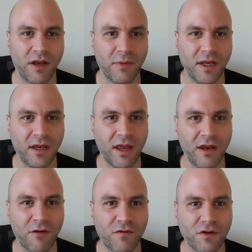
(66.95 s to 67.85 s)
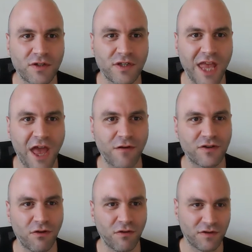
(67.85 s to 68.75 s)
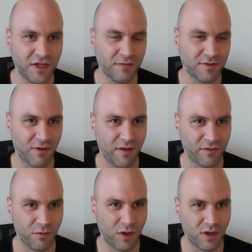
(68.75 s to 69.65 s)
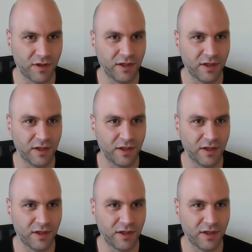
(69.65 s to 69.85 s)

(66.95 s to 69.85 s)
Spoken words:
I mean, of course, it gathers all the teams around the world,